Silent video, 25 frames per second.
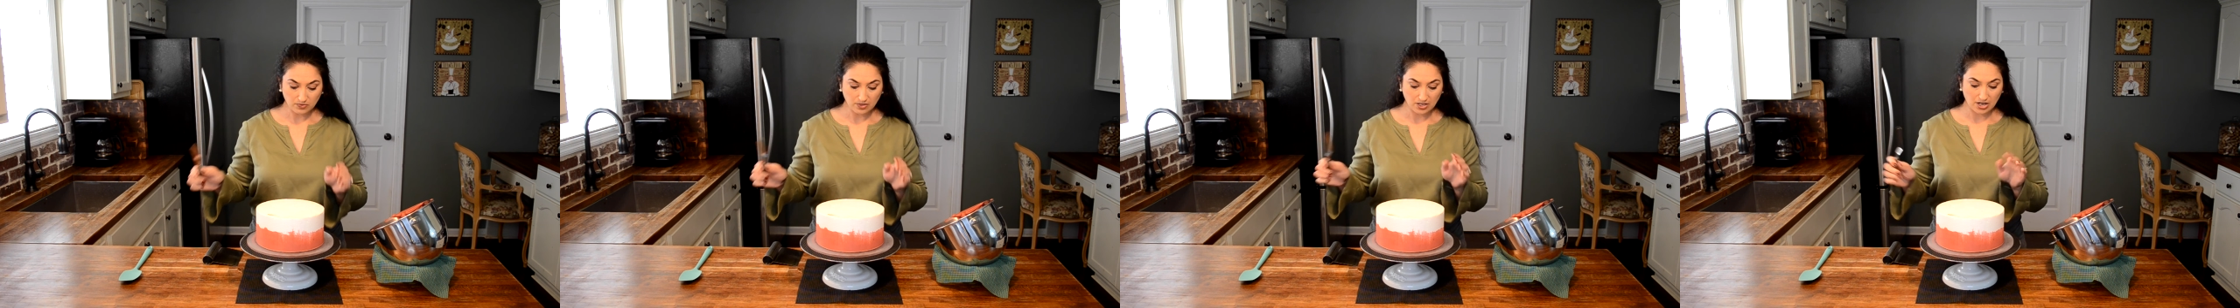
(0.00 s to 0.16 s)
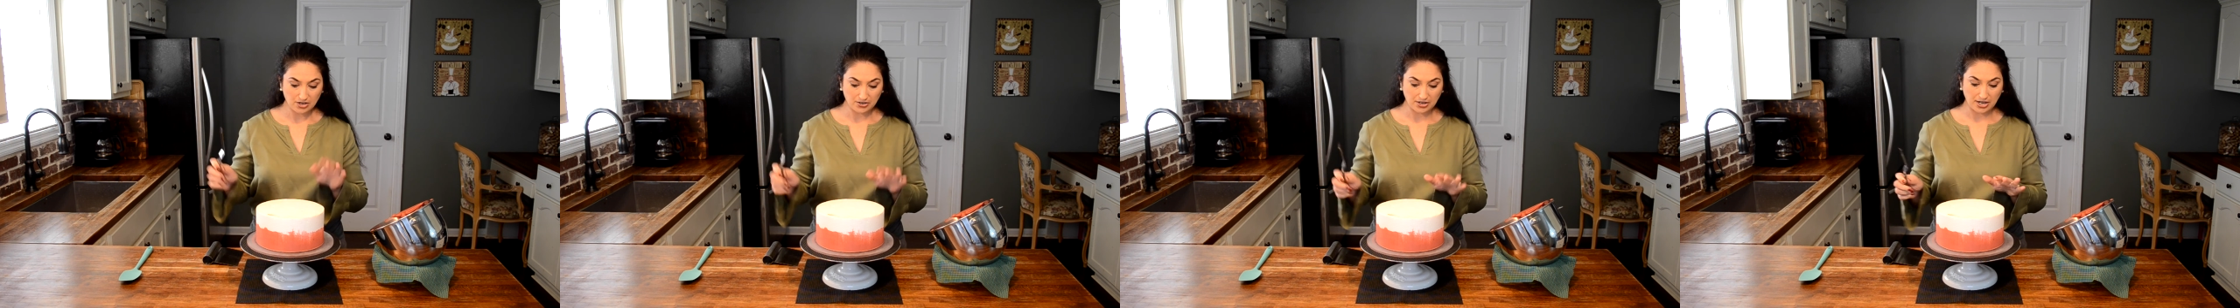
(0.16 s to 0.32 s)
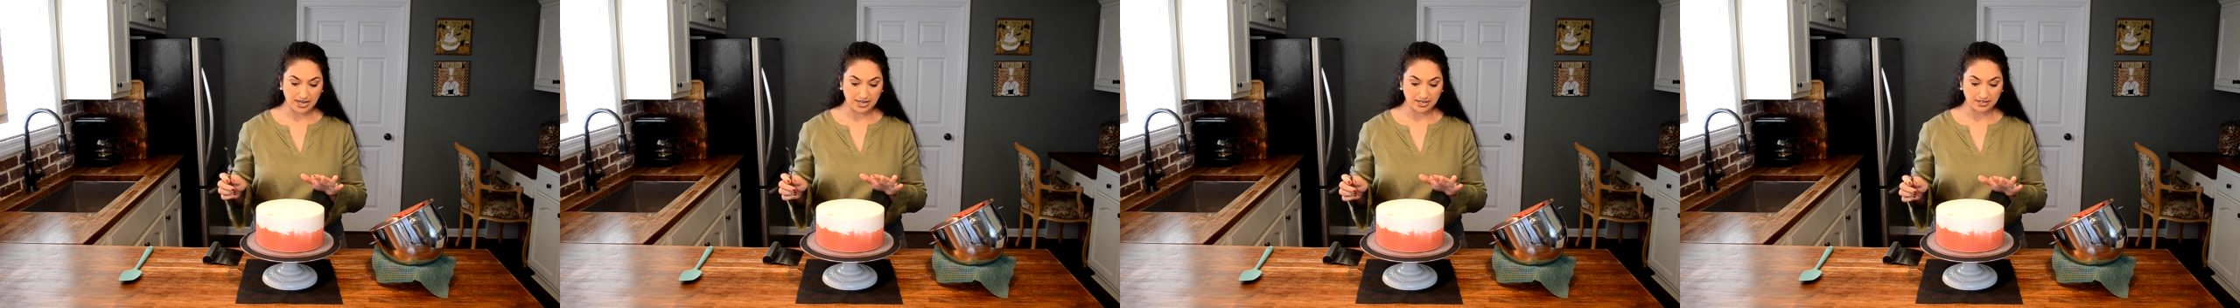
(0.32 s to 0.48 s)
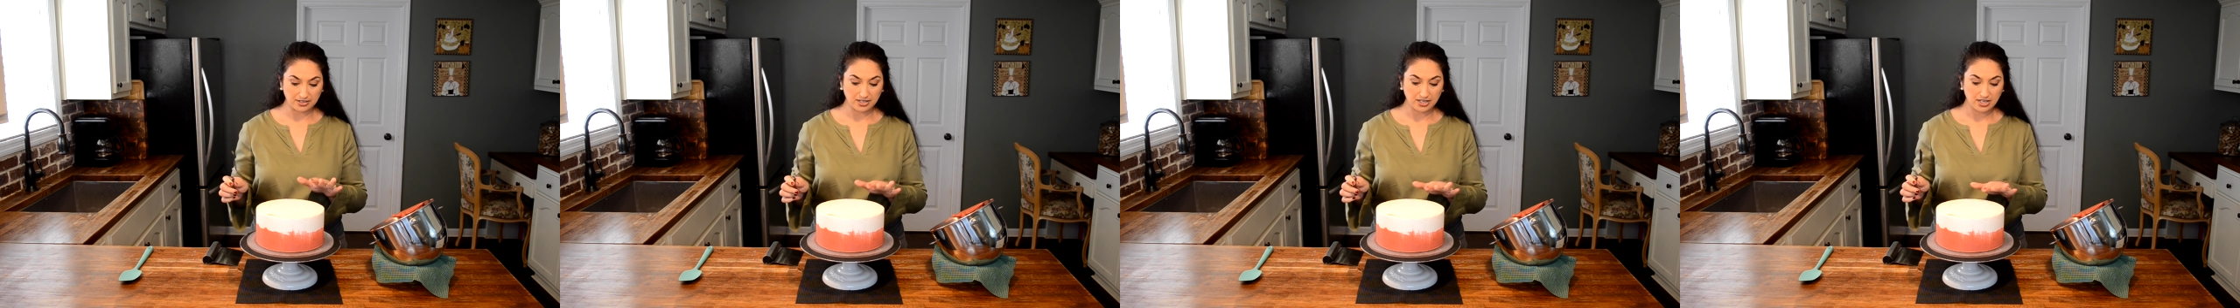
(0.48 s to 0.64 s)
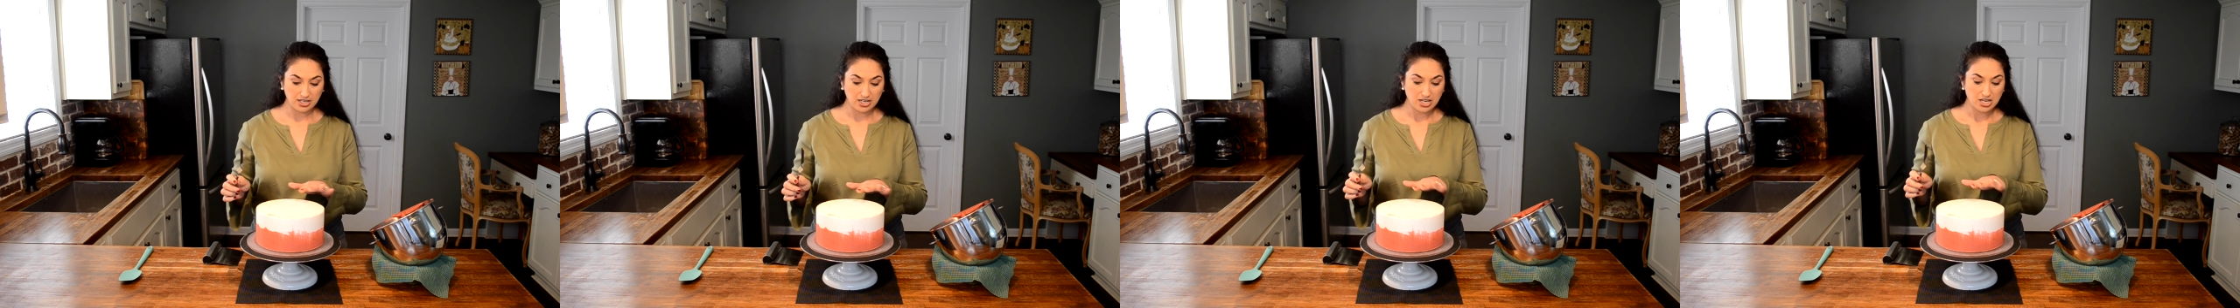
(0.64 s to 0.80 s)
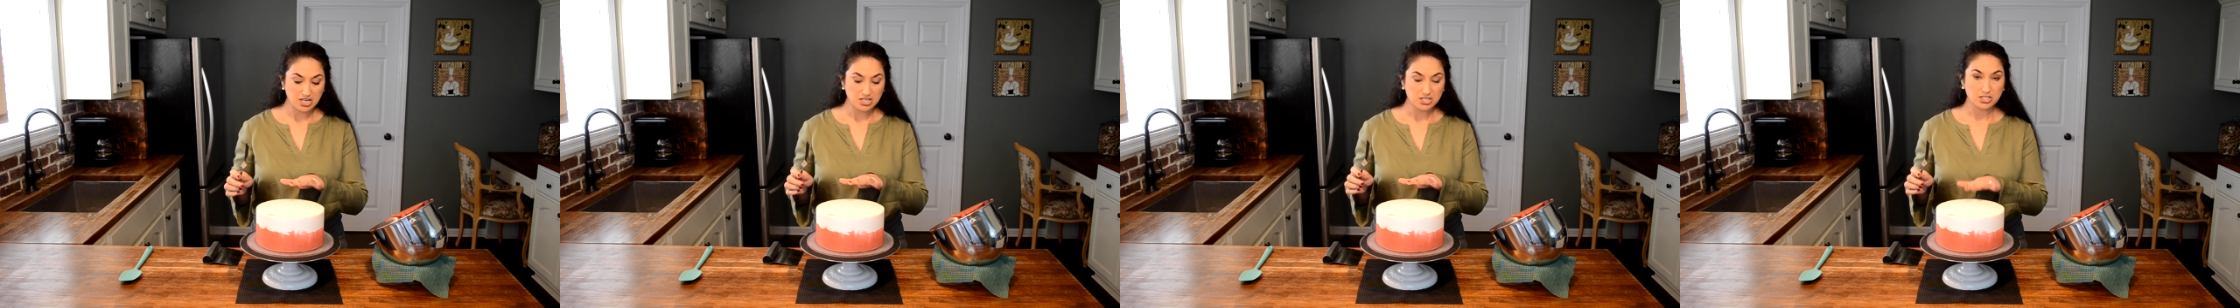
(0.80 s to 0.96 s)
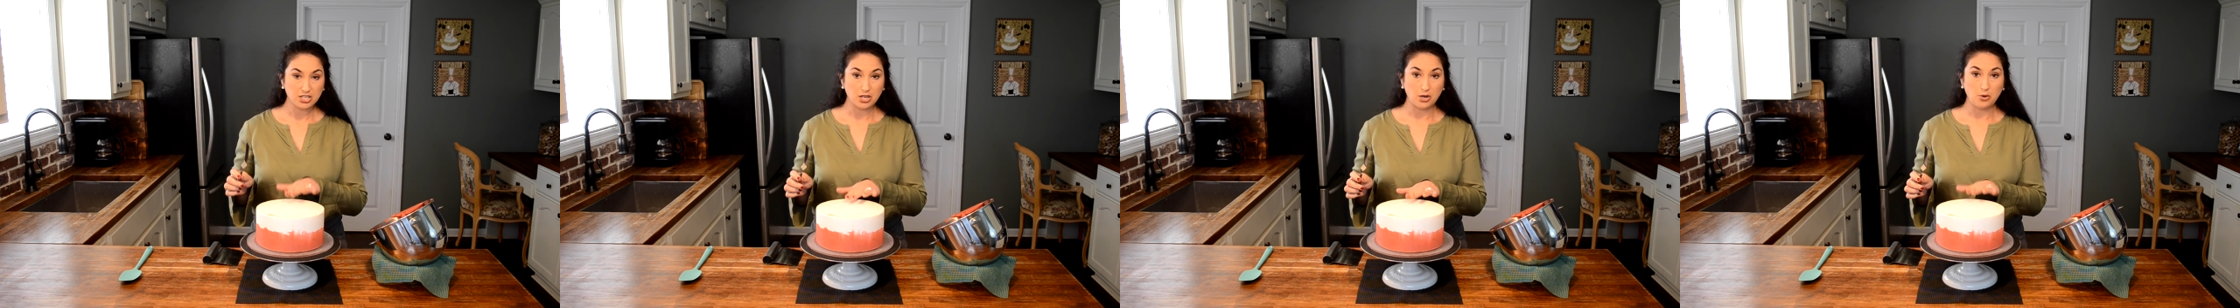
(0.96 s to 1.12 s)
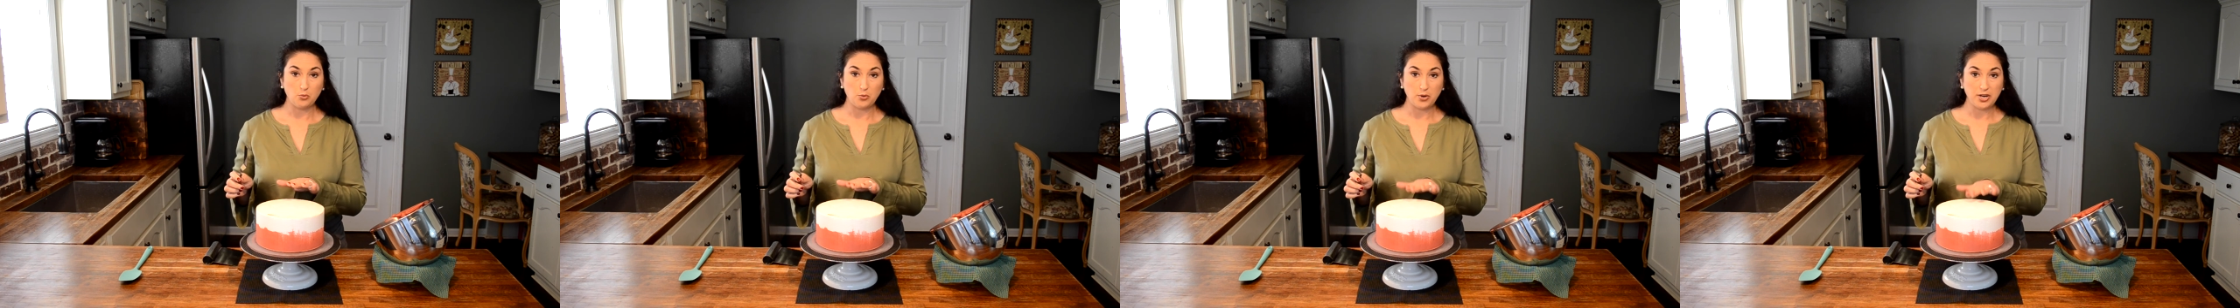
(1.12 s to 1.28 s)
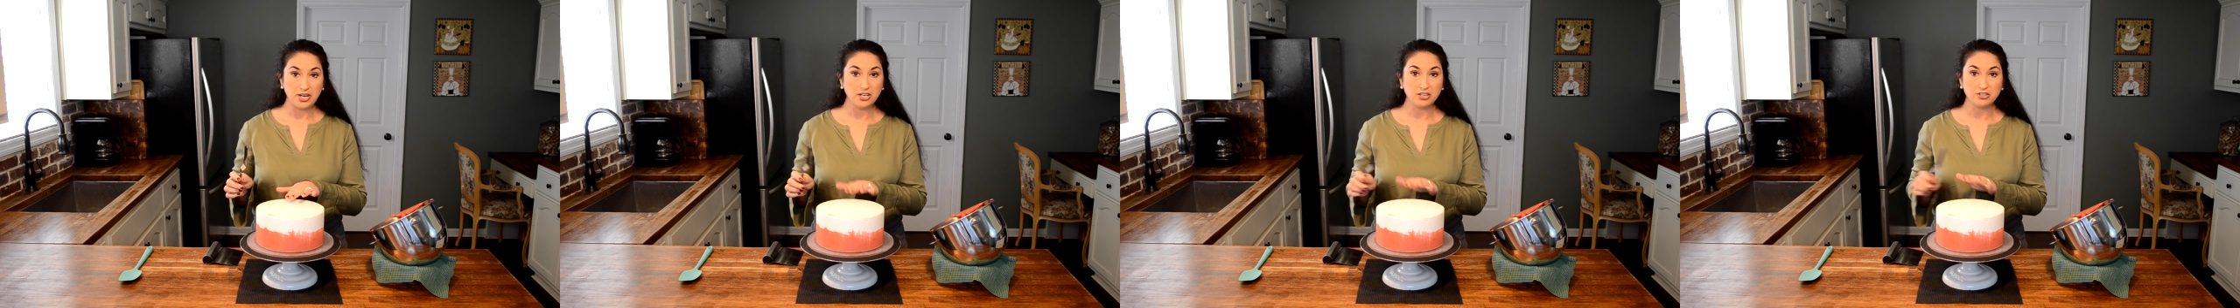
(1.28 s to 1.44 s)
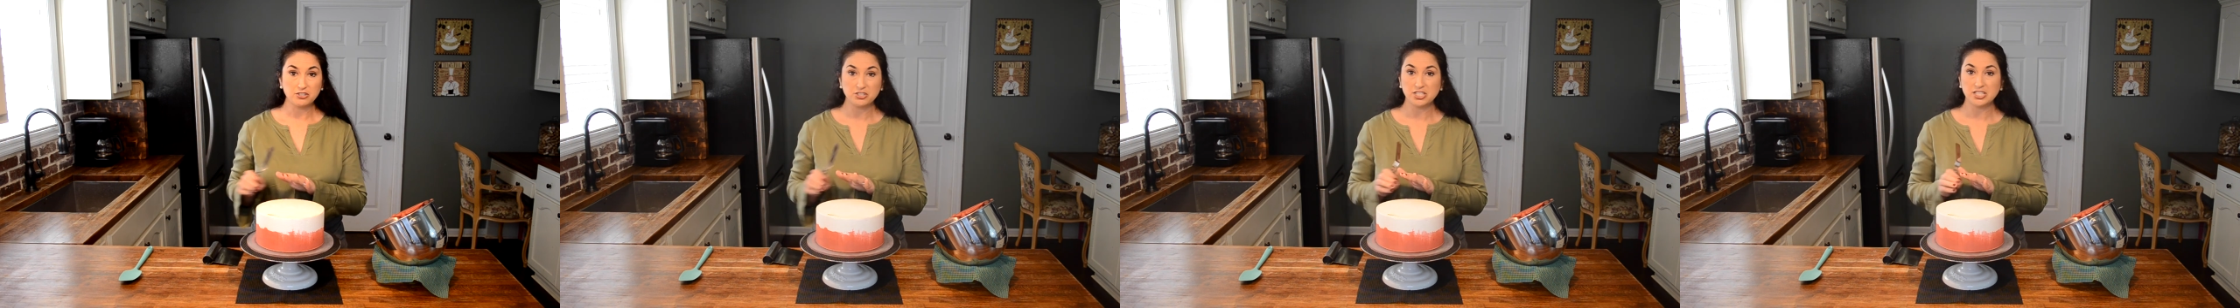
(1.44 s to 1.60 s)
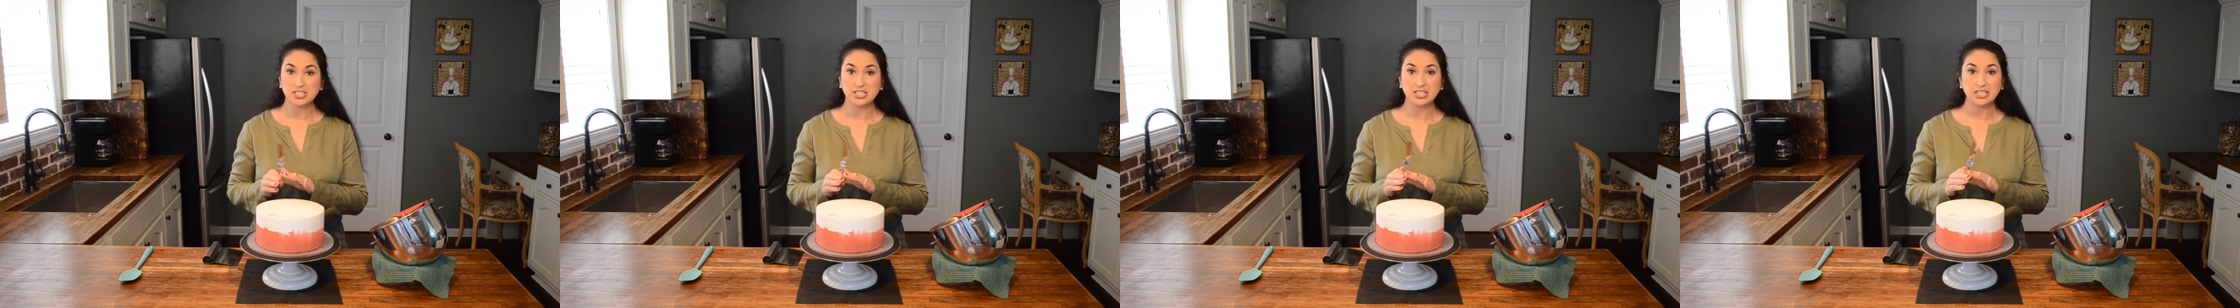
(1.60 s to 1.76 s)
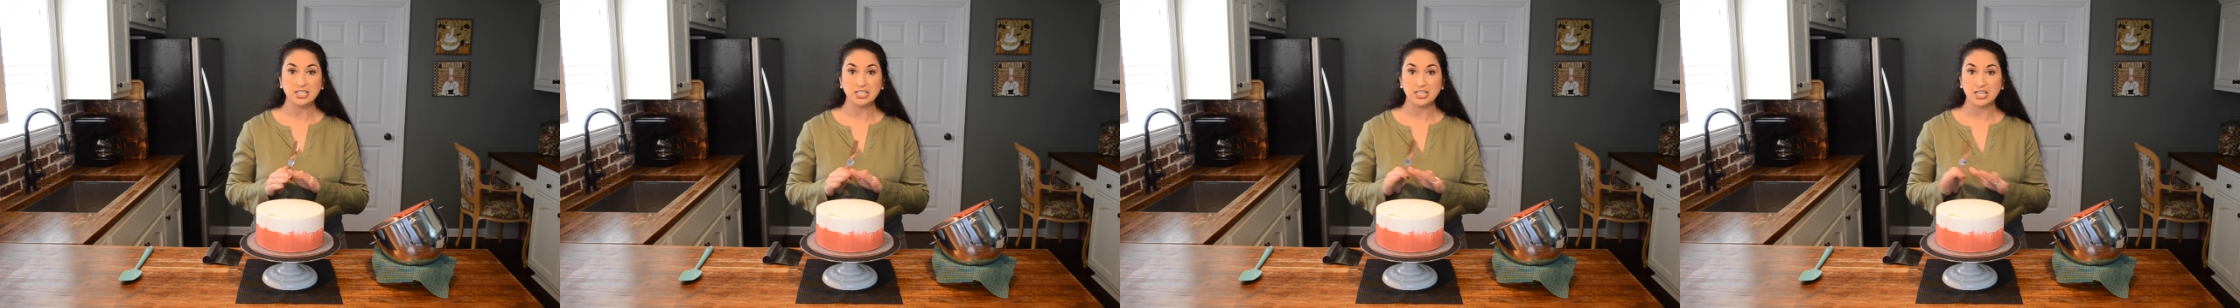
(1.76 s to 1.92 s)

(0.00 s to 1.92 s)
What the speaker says: Okay, so we are just gonna